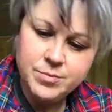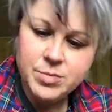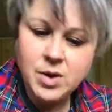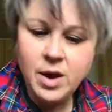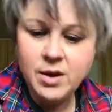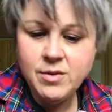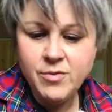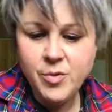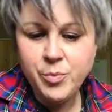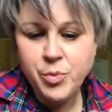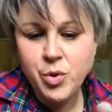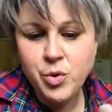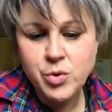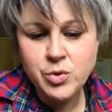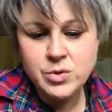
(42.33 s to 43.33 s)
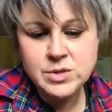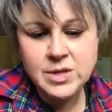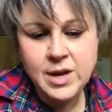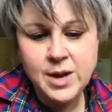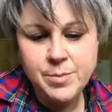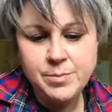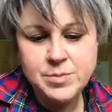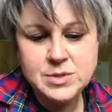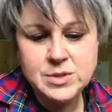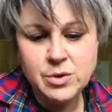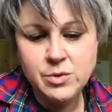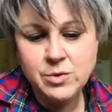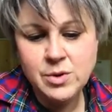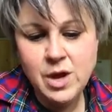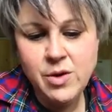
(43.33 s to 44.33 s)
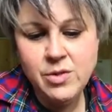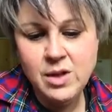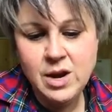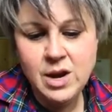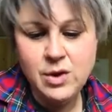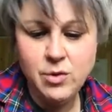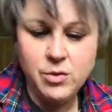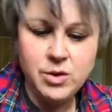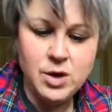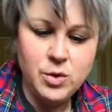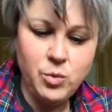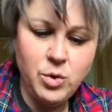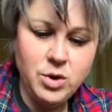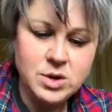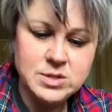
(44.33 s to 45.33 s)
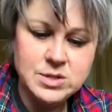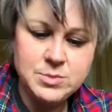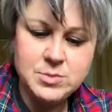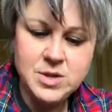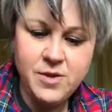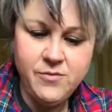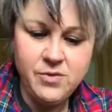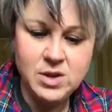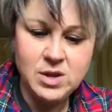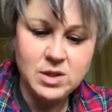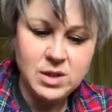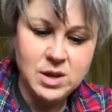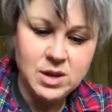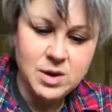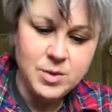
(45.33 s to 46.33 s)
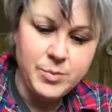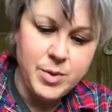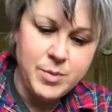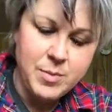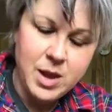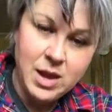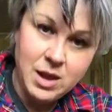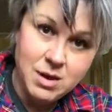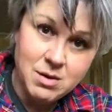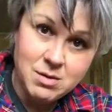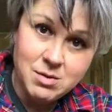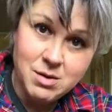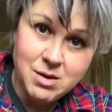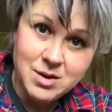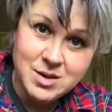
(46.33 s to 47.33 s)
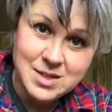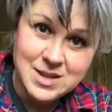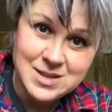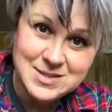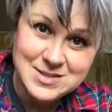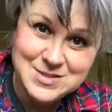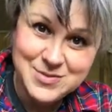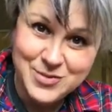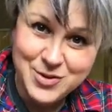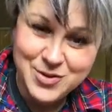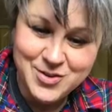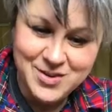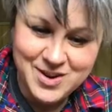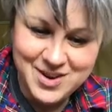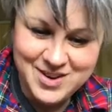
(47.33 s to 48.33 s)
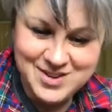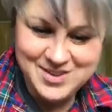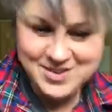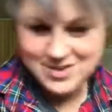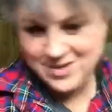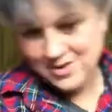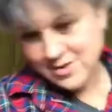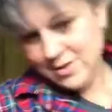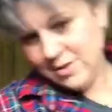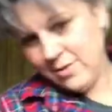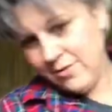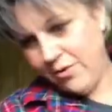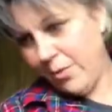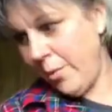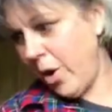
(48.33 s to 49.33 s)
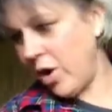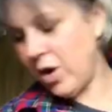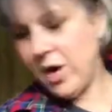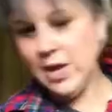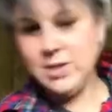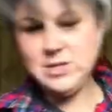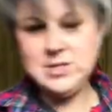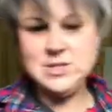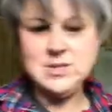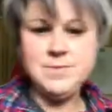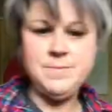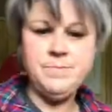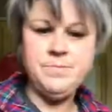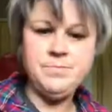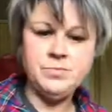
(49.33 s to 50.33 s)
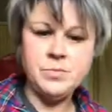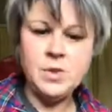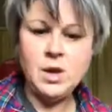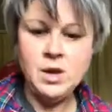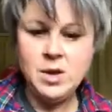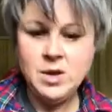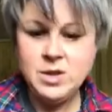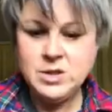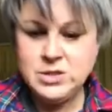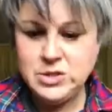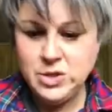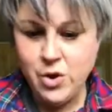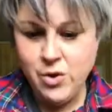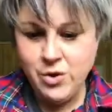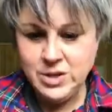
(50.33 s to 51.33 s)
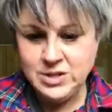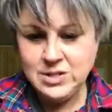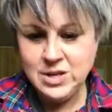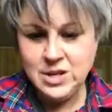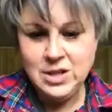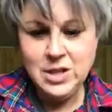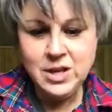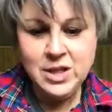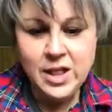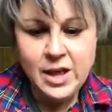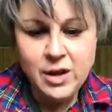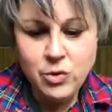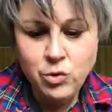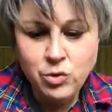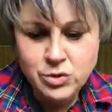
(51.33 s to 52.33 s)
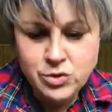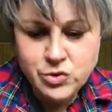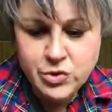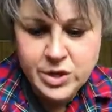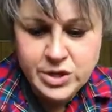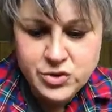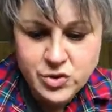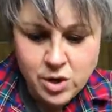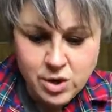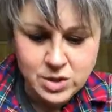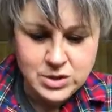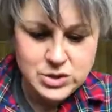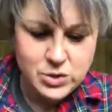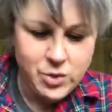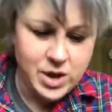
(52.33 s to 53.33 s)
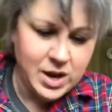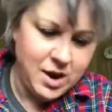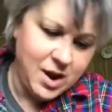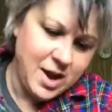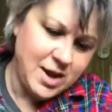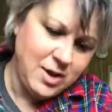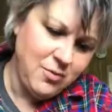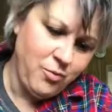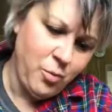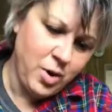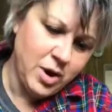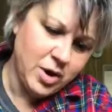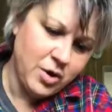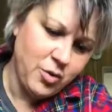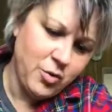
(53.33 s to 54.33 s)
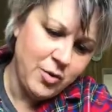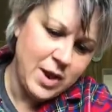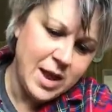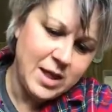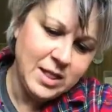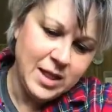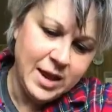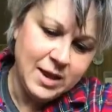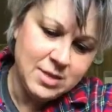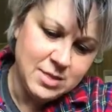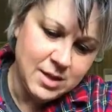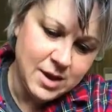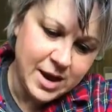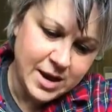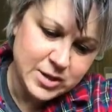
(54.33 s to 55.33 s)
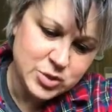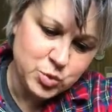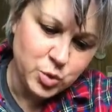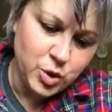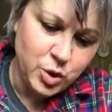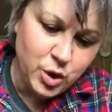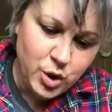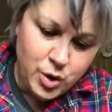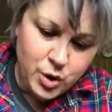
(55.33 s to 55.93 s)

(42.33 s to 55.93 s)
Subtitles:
kind of a prototype. So now that I know that it works, I'm definitely going to be making a lot of these for markets. So it's going to look like an old tree trunk. So I kind of want to create like the actual